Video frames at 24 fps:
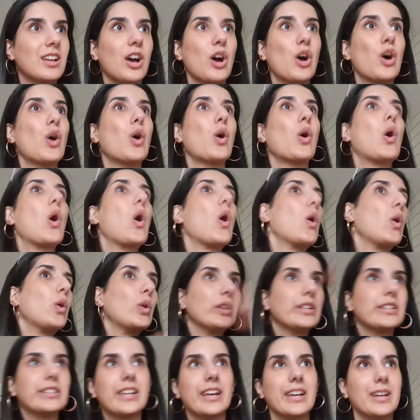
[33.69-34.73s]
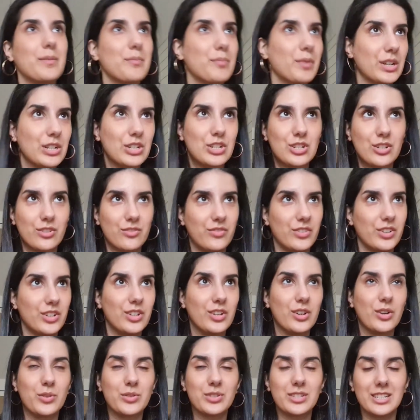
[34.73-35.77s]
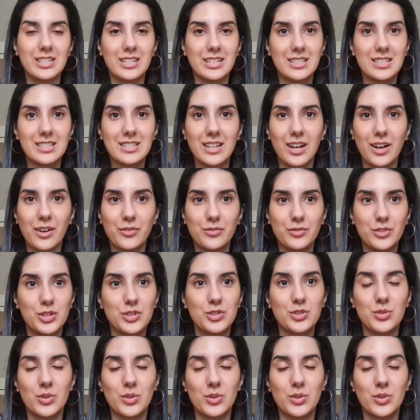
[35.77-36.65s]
a whole like bunch of videos in itself just